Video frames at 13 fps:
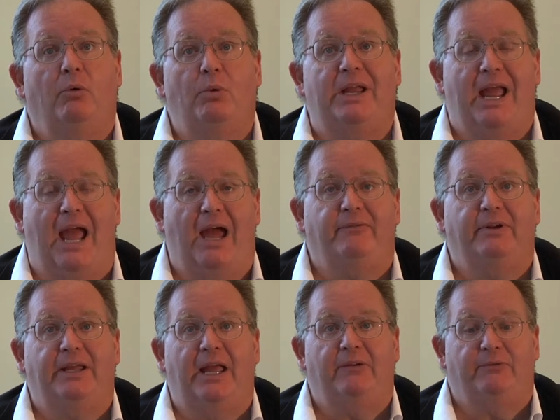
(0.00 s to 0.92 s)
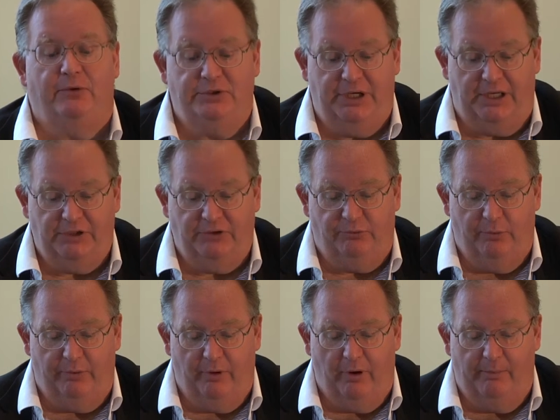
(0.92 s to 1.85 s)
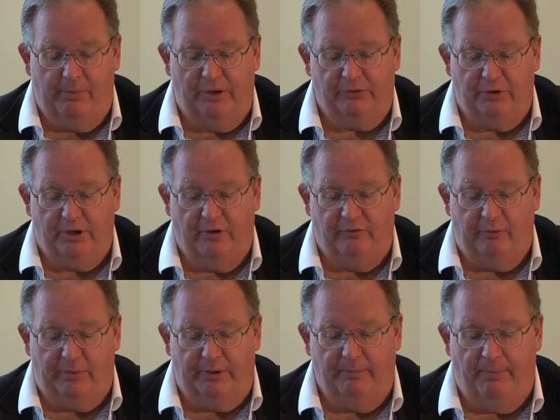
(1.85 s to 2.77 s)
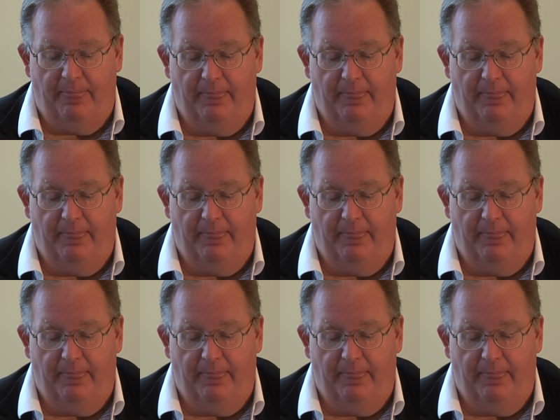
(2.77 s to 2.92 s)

We advocate for changes amongst our government.